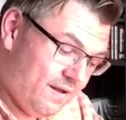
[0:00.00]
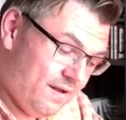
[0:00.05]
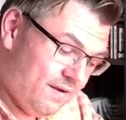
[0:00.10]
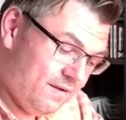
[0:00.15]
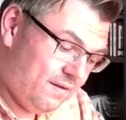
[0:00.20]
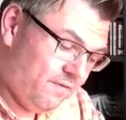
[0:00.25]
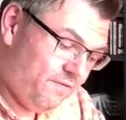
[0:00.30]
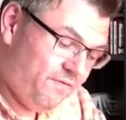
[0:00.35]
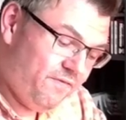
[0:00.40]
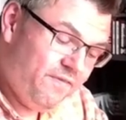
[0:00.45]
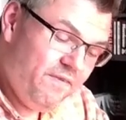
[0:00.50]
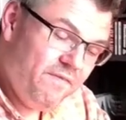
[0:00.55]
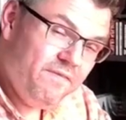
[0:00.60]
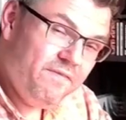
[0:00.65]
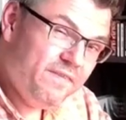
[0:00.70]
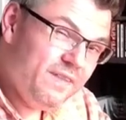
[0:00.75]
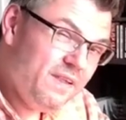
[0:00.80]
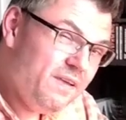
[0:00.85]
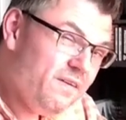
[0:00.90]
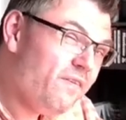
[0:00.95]
the
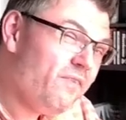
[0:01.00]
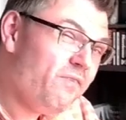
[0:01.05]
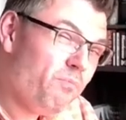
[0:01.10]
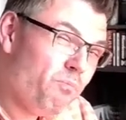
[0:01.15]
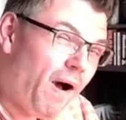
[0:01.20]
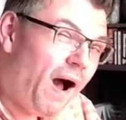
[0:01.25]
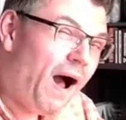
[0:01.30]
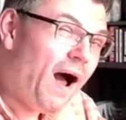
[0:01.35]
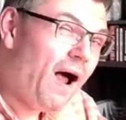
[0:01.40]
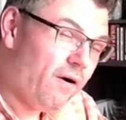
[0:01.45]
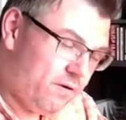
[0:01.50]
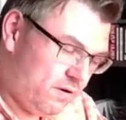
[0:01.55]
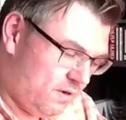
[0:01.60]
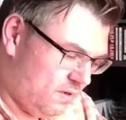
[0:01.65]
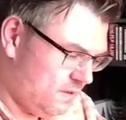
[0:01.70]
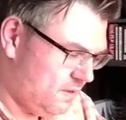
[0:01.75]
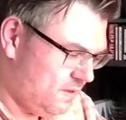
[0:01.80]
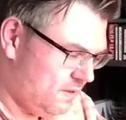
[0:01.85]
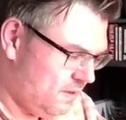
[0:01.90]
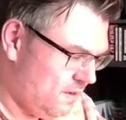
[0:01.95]
50th part.
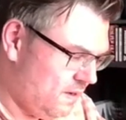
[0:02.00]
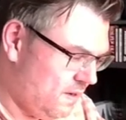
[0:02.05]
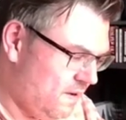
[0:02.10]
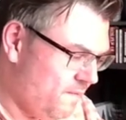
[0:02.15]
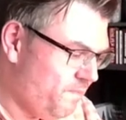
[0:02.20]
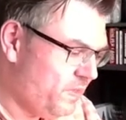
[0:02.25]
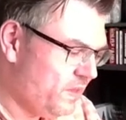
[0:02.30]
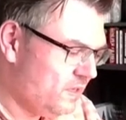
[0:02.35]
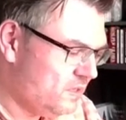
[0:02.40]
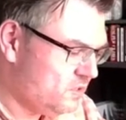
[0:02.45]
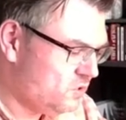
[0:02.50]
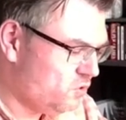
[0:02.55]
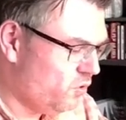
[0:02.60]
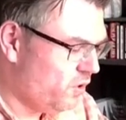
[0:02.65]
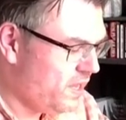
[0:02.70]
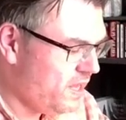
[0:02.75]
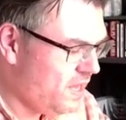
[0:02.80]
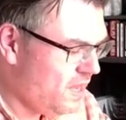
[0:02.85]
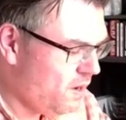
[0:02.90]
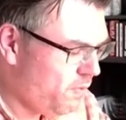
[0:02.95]
So
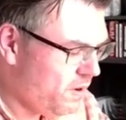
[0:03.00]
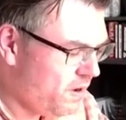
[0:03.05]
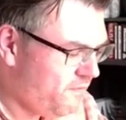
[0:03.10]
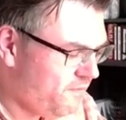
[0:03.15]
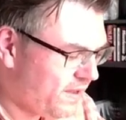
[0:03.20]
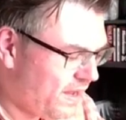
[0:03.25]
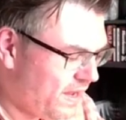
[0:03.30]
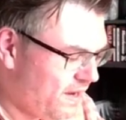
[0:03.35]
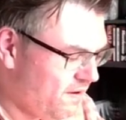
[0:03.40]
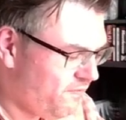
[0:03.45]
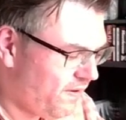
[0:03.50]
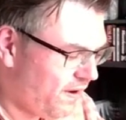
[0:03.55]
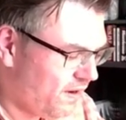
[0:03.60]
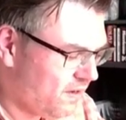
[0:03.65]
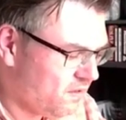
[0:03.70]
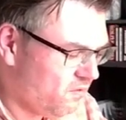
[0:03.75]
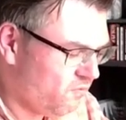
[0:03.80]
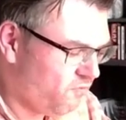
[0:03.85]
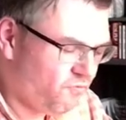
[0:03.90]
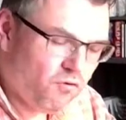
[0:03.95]
here we have gain
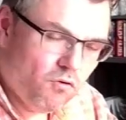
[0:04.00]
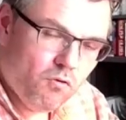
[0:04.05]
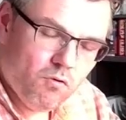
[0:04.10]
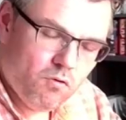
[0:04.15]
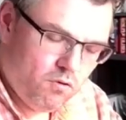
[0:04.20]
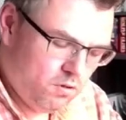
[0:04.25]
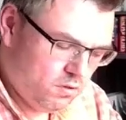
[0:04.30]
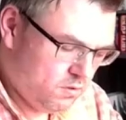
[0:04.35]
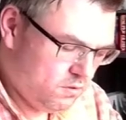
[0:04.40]
factor 4.